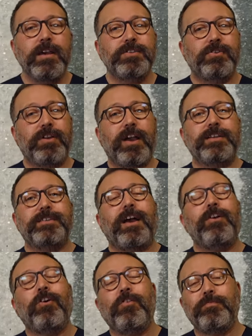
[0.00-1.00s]
So guys,
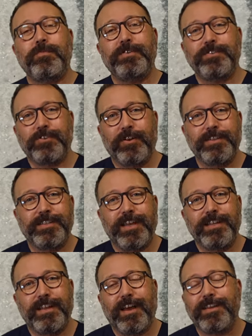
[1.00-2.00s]
I hope you enjoyed
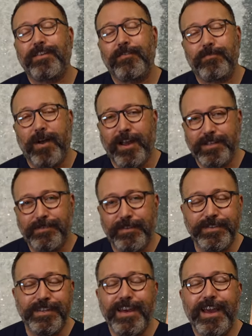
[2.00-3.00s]
day 9 of
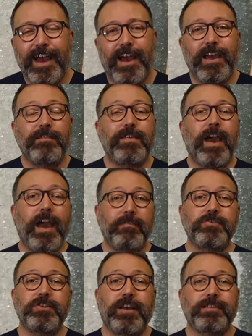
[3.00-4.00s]
Waxfront. If you
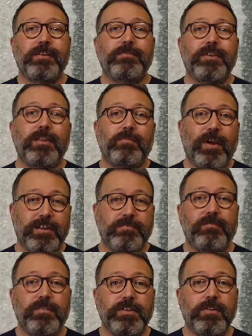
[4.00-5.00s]
haven't checked out the other
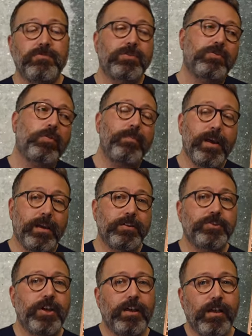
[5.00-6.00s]
Waxfront videos, go back
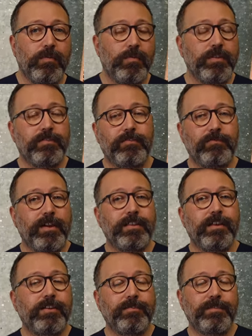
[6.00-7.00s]
and check out 1 through 8.
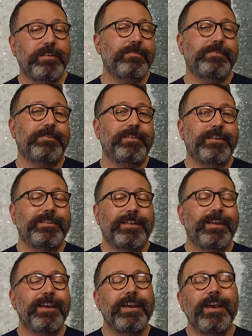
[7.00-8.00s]
They're good videos on there
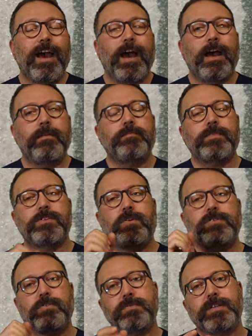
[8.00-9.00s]
today.
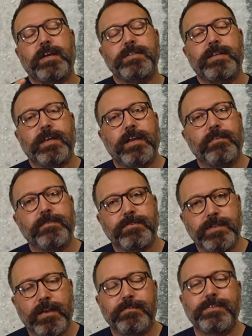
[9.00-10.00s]
So as always, guys, take care of
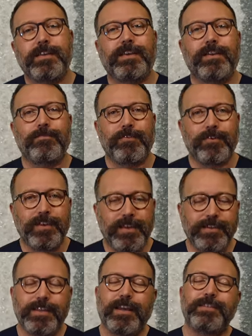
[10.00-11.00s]
yourselves, take of your
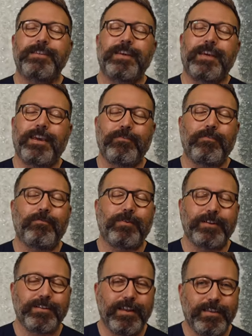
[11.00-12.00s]
ears, and take care of
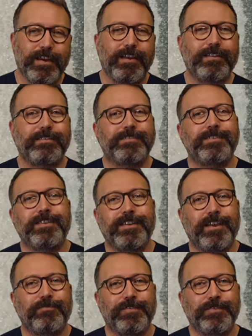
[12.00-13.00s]
one another. And I'll see you
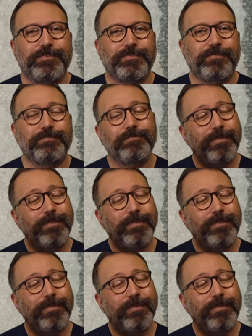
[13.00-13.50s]
again real soon.